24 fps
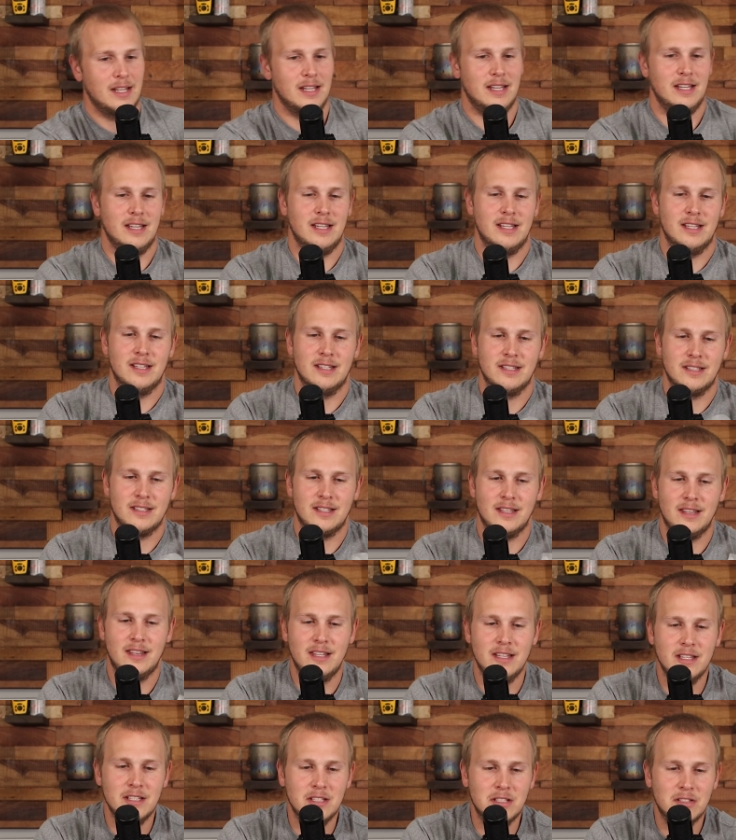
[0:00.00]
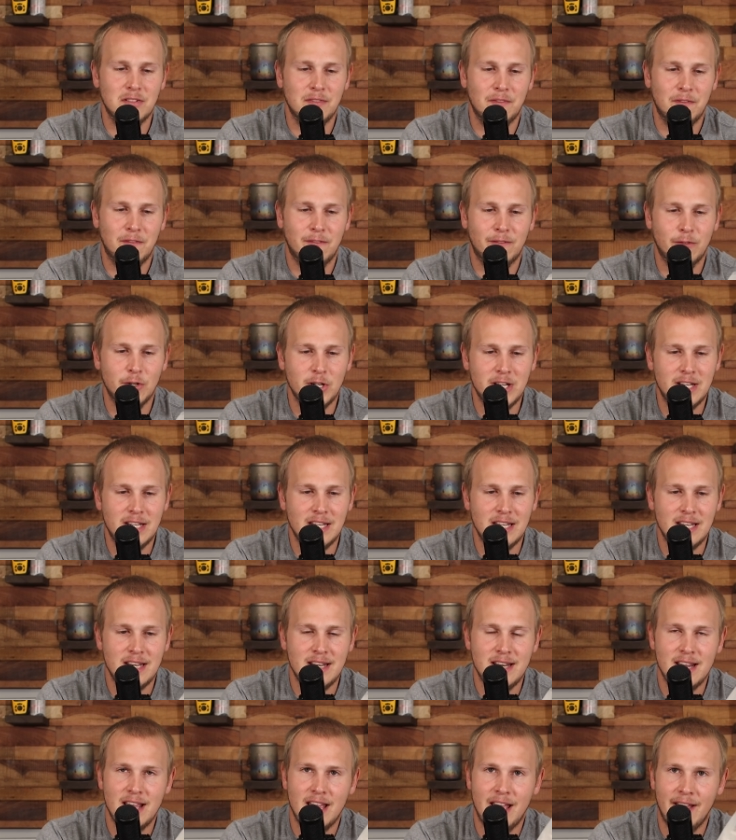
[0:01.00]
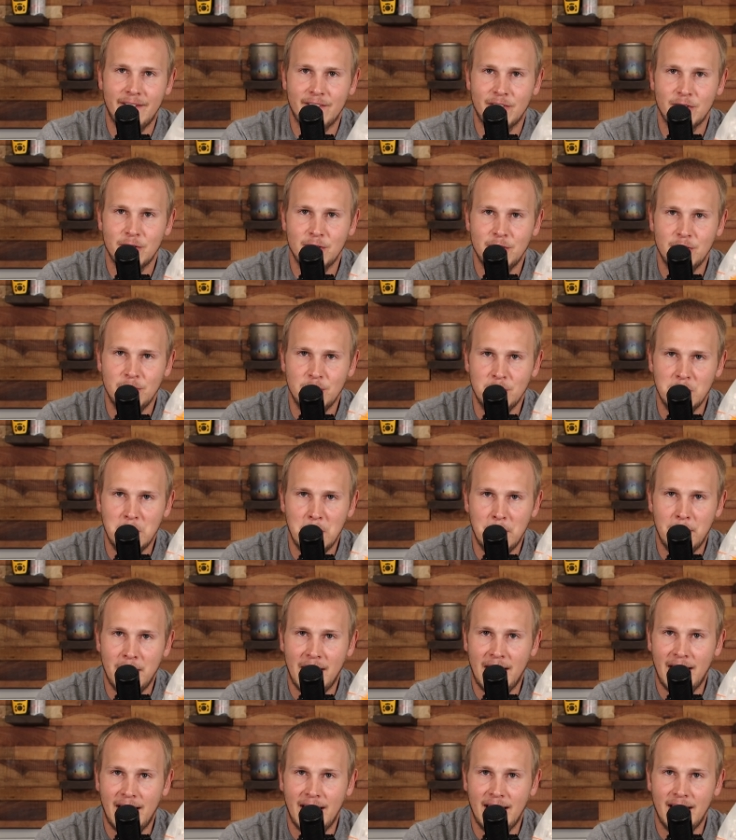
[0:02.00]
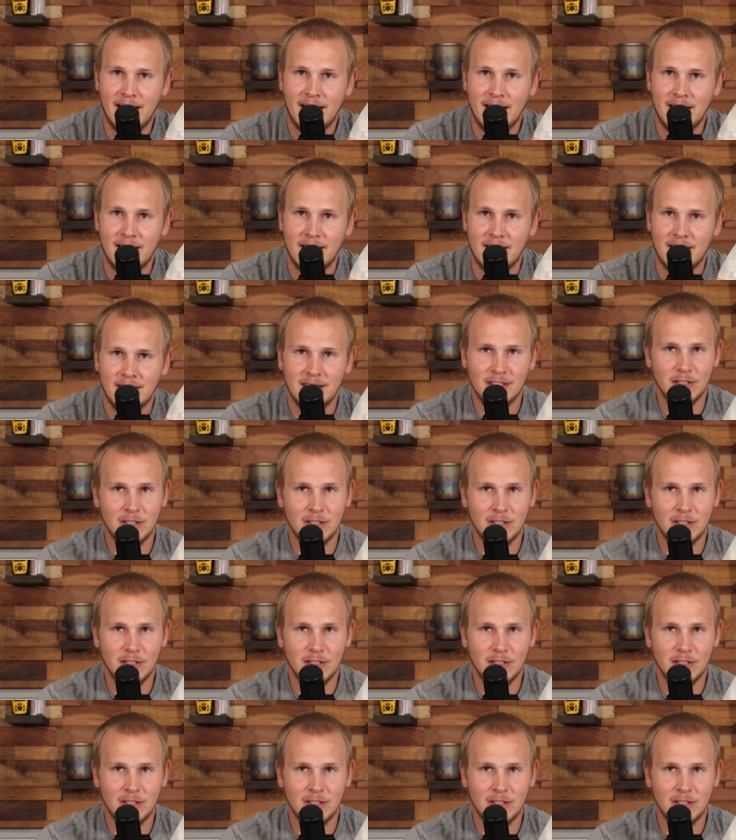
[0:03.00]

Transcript: is this freaking Evernew bag.